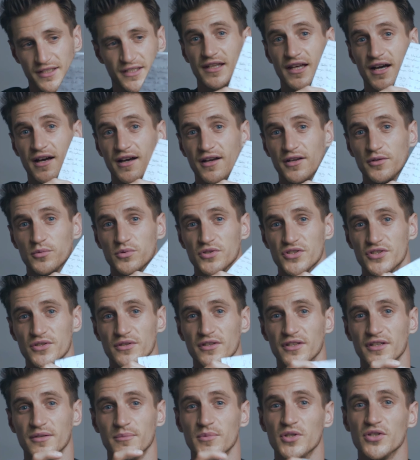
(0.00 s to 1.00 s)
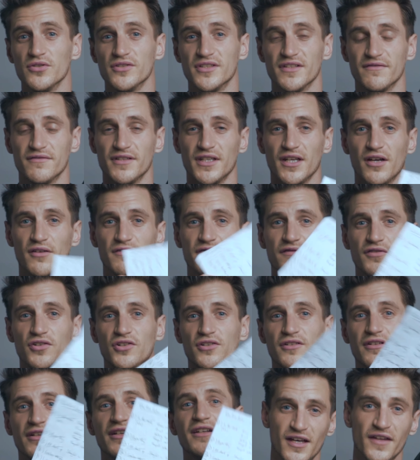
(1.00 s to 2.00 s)
I was doing a music video
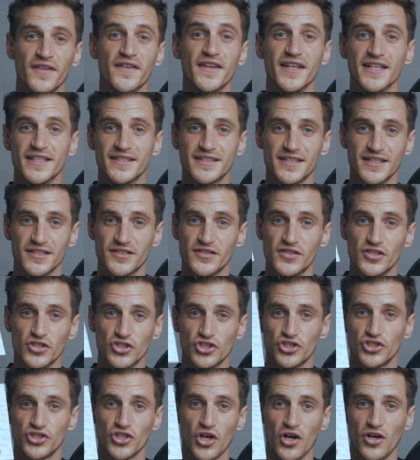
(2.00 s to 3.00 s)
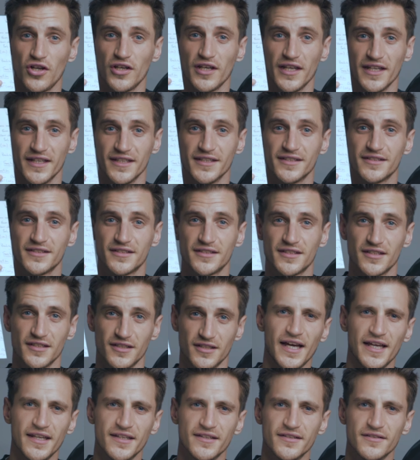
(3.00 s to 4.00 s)
for her, and this is the shot list
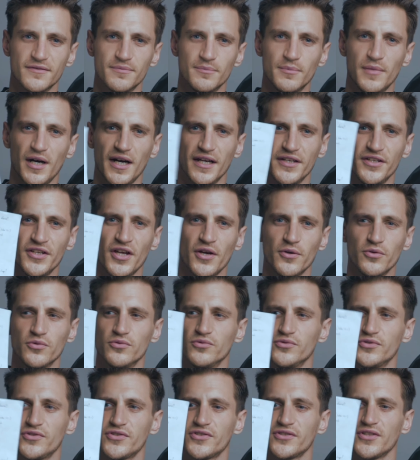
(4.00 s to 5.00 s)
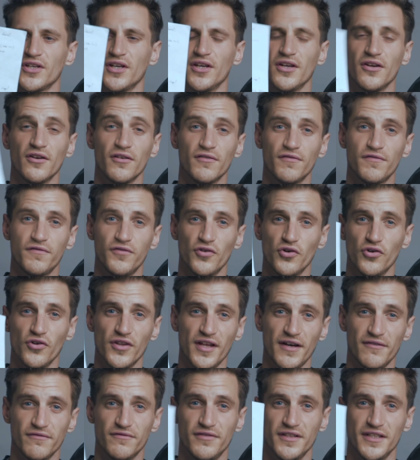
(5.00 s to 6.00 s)
and my notes for
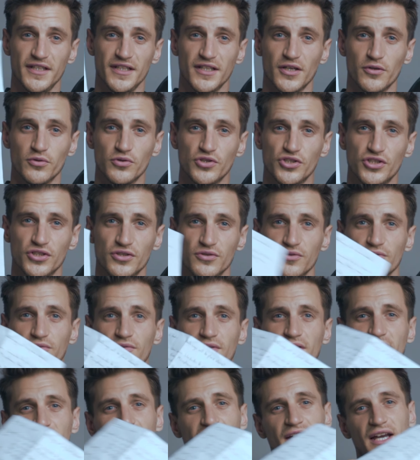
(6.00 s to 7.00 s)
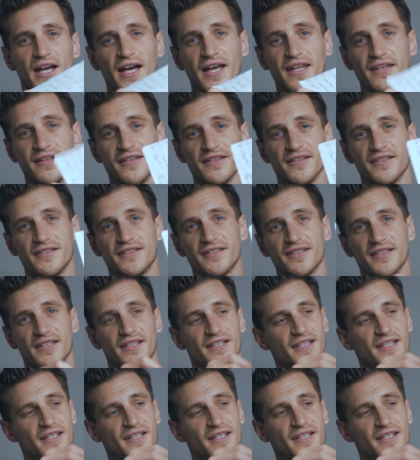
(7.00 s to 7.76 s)
that video shoot, and